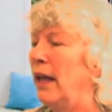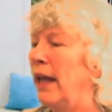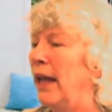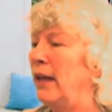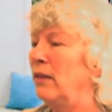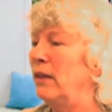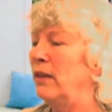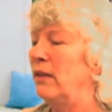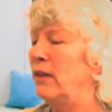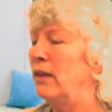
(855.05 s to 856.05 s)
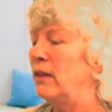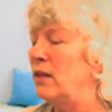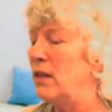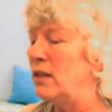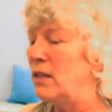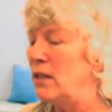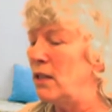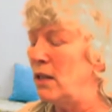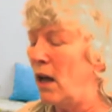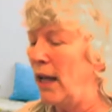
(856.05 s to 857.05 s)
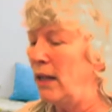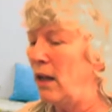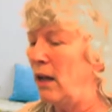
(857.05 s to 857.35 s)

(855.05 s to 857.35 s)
And the night